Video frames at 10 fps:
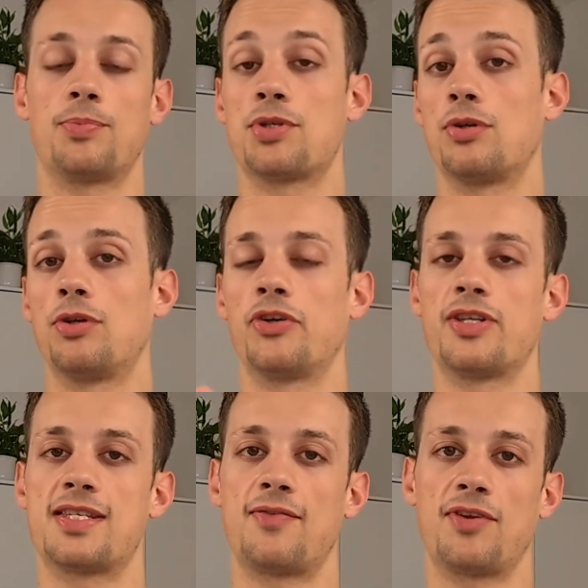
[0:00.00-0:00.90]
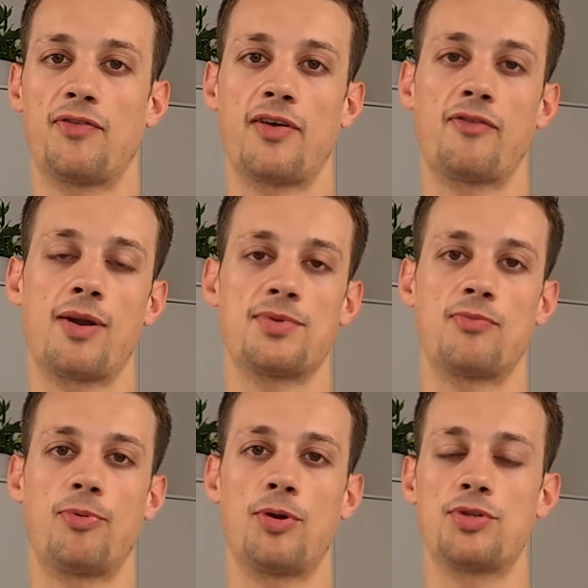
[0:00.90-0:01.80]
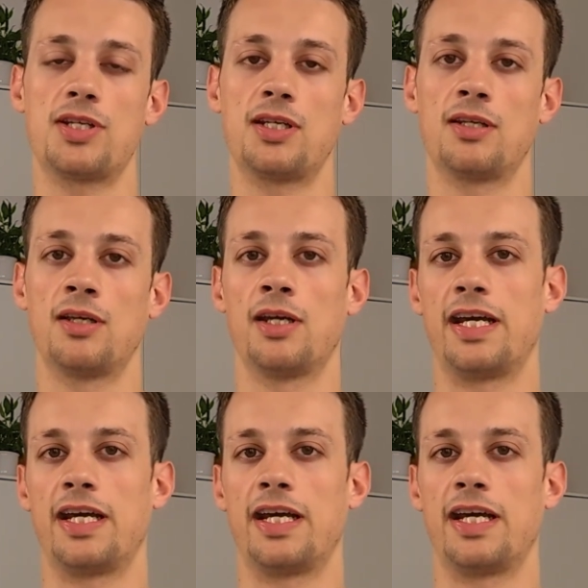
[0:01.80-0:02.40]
up to 175 grams of protein,